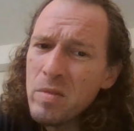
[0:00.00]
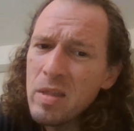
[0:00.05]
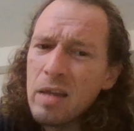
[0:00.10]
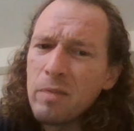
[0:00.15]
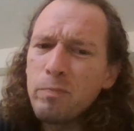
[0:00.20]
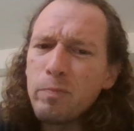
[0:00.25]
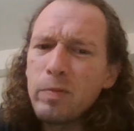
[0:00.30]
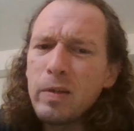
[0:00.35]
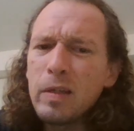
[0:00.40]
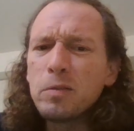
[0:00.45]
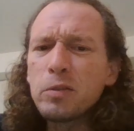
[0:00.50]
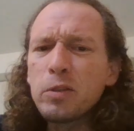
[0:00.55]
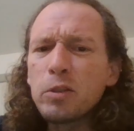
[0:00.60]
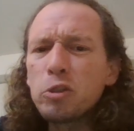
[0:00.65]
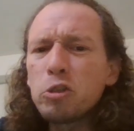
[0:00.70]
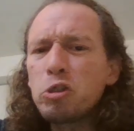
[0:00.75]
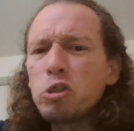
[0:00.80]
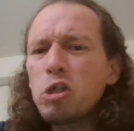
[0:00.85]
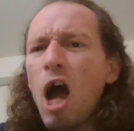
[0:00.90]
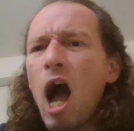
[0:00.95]
it feels a
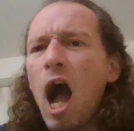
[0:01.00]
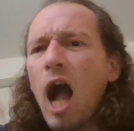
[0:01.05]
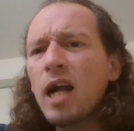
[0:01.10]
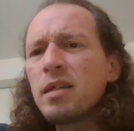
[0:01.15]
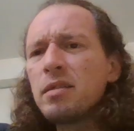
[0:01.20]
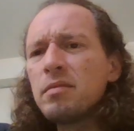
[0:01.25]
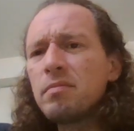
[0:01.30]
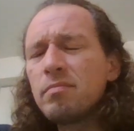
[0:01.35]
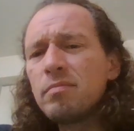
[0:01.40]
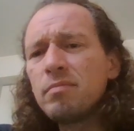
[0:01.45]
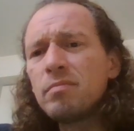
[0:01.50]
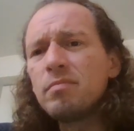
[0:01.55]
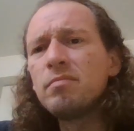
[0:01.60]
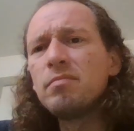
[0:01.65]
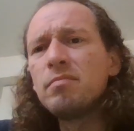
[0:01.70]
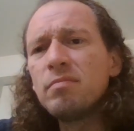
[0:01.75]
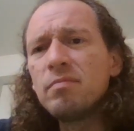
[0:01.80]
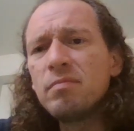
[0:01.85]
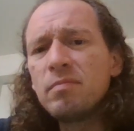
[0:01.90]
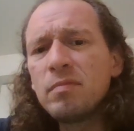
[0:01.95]
shock
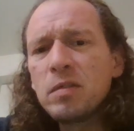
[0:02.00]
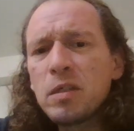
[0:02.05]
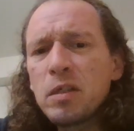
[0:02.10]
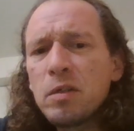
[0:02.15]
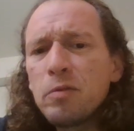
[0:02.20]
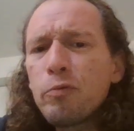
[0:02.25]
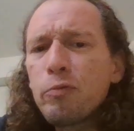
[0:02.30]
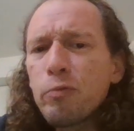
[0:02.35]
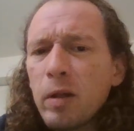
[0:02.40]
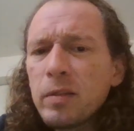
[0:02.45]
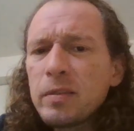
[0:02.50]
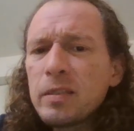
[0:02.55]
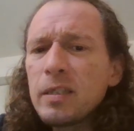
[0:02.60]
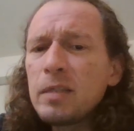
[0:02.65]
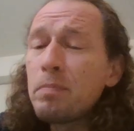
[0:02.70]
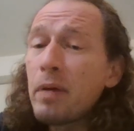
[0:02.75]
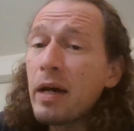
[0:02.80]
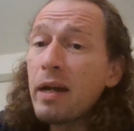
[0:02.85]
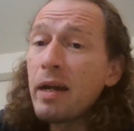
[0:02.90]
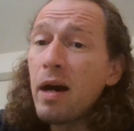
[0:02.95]

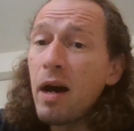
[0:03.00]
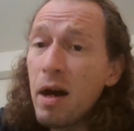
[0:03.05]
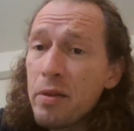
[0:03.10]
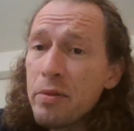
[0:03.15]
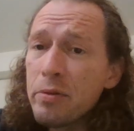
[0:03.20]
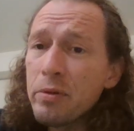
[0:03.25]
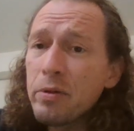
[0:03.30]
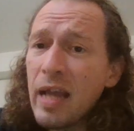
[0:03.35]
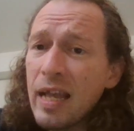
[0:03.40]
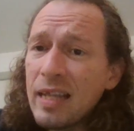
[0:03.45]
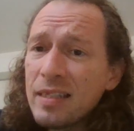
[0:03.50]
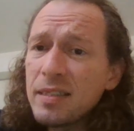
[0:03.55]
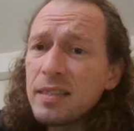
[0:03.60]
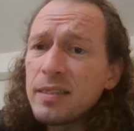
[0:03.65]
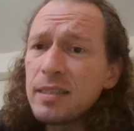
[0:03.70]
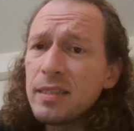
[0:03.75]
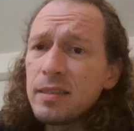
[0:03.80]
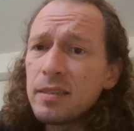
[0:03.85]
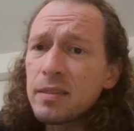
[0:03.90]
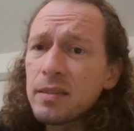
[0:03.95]
confronted by other
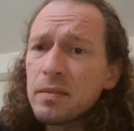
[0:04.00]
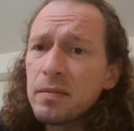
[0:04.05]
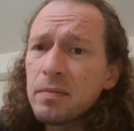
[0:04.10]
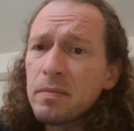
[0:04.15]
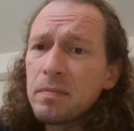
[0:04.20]
entities.